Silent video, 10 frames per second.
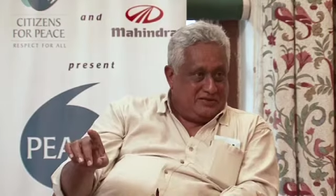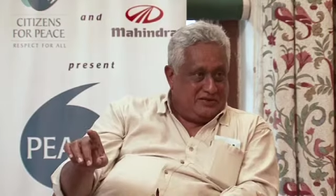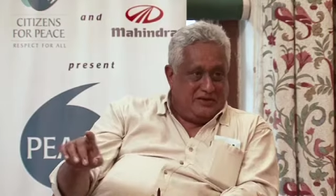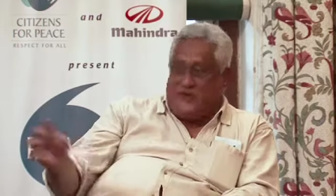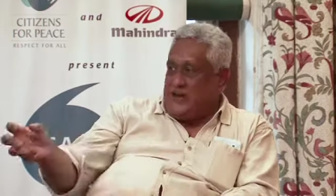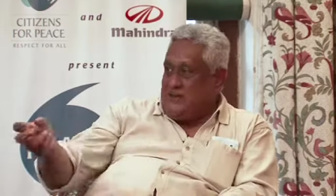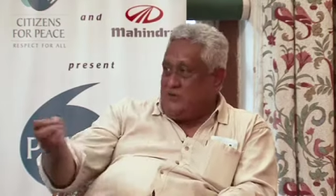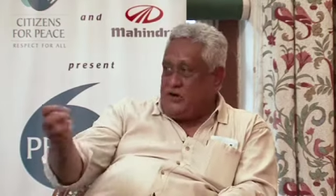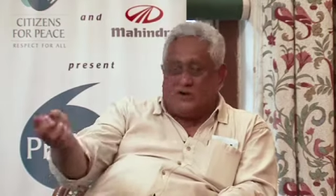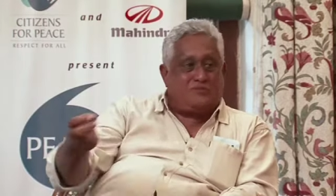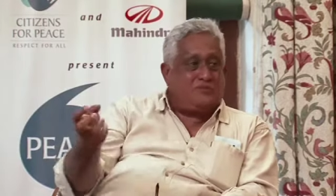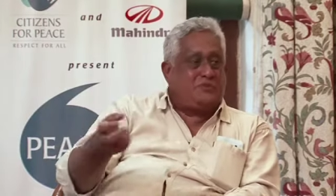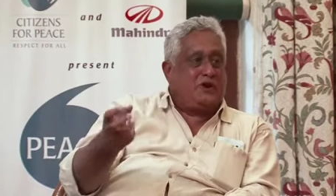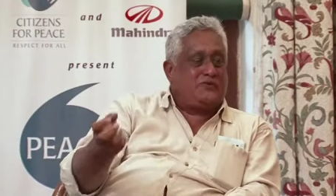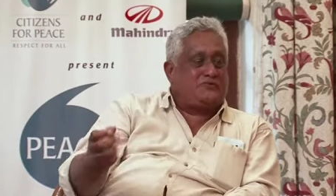In fact, I got it from a
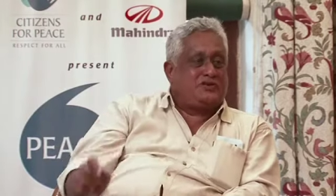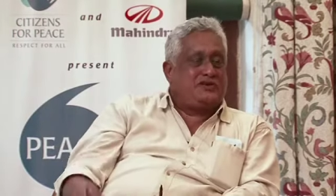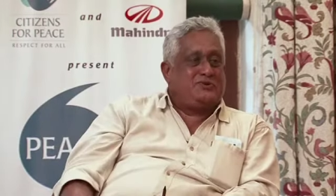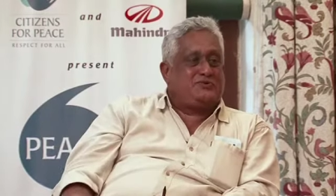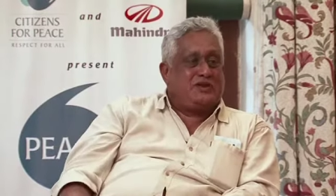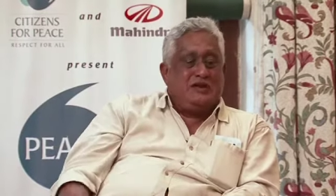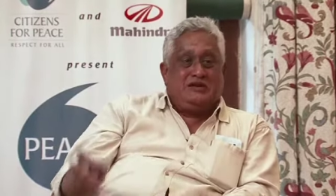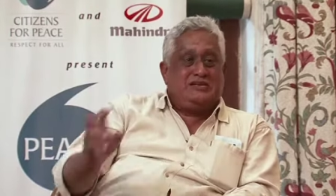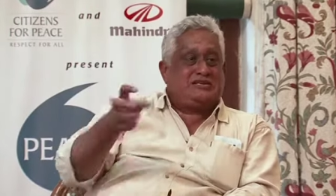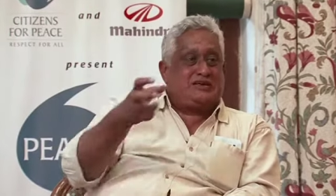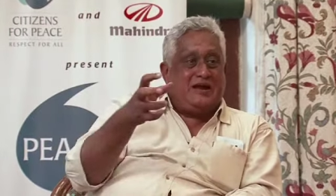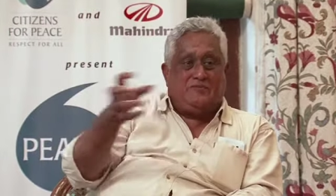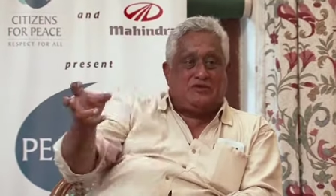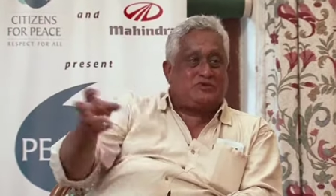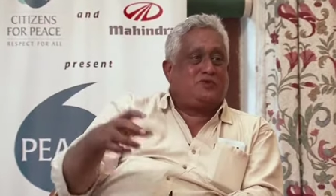lot of children who
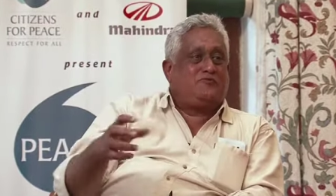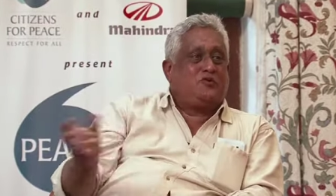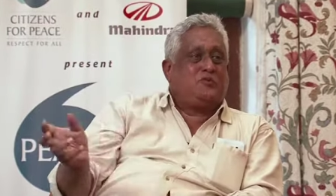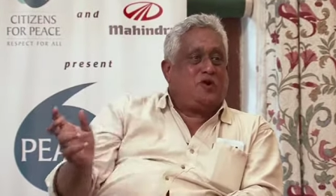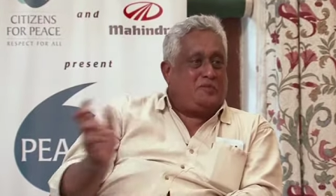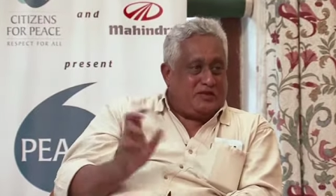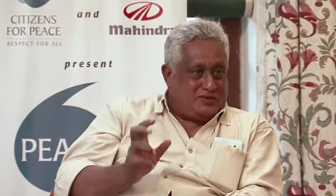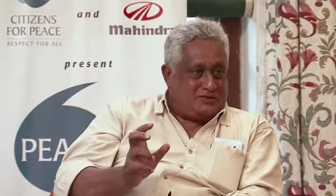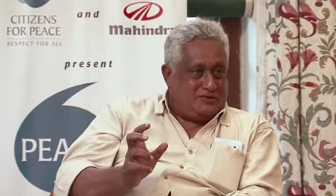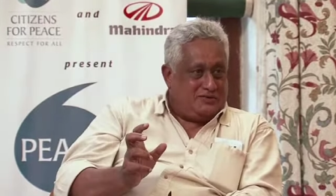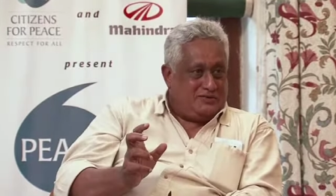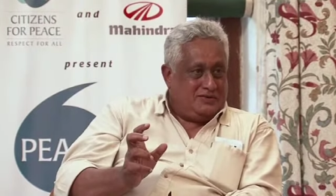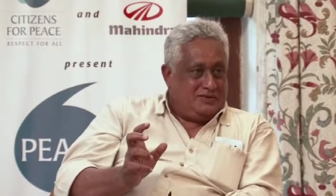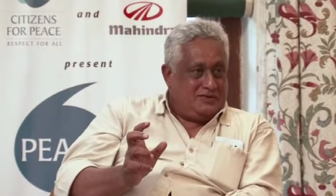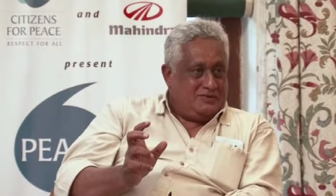described this to a football match.
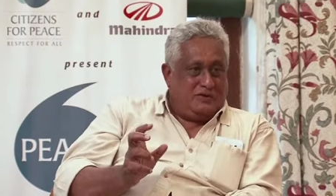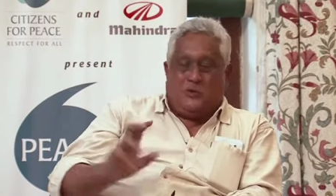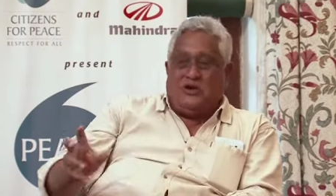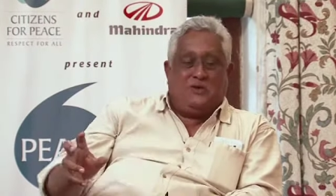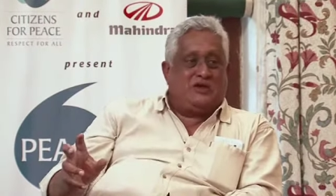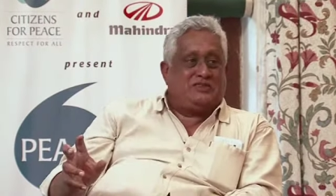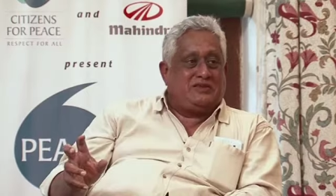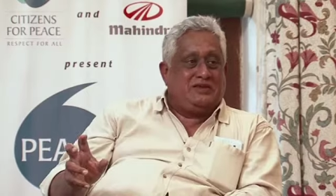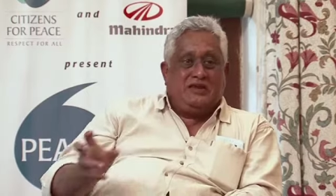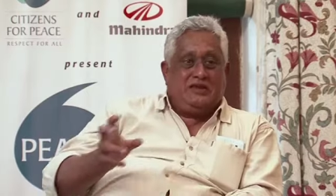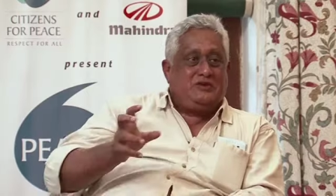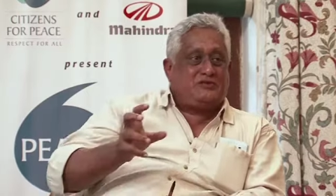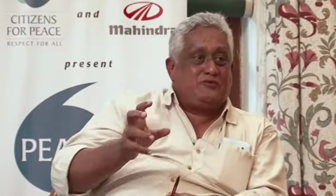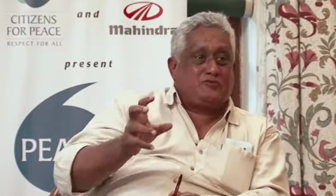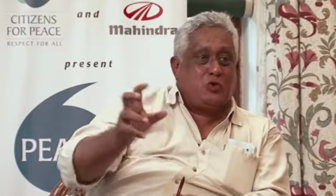But only one thing,
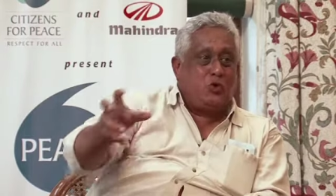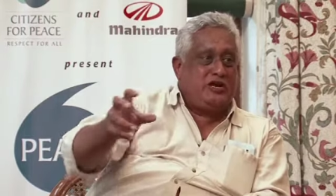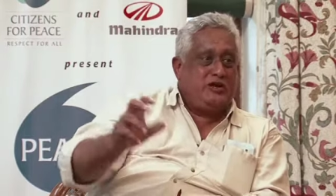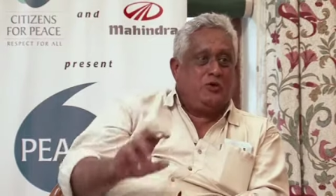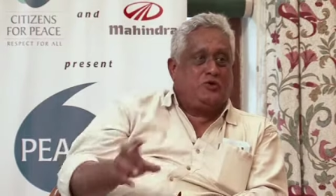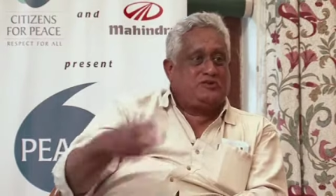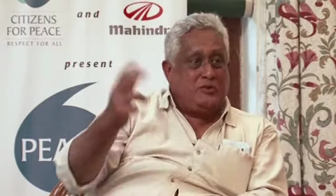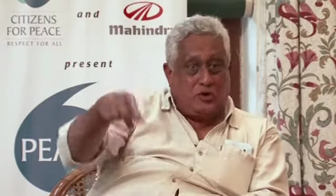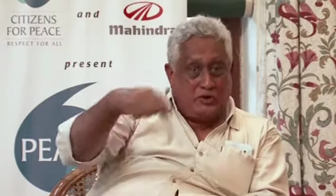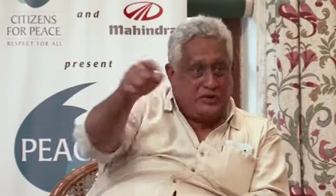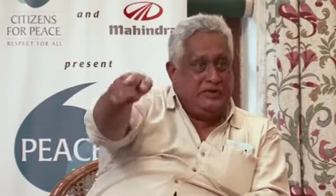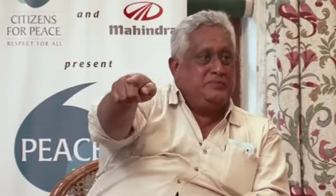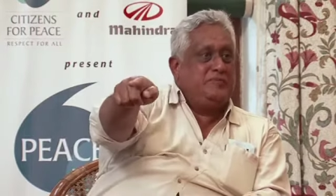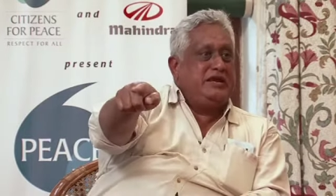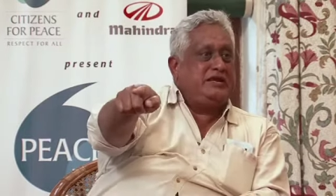instead of scoring goals, they wanted to
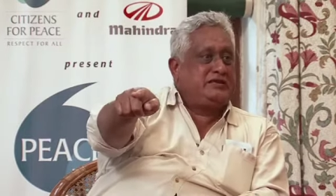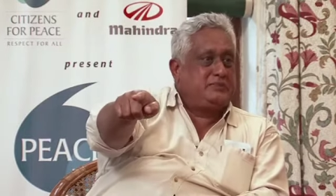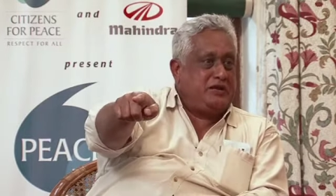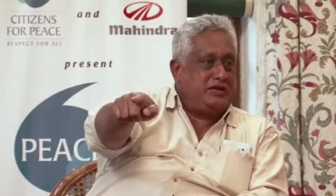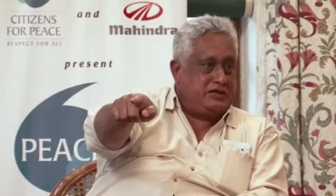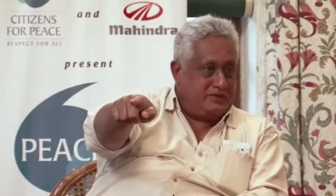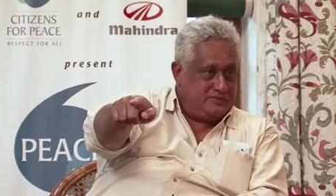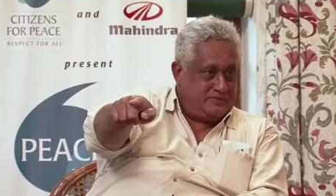eliminate the player.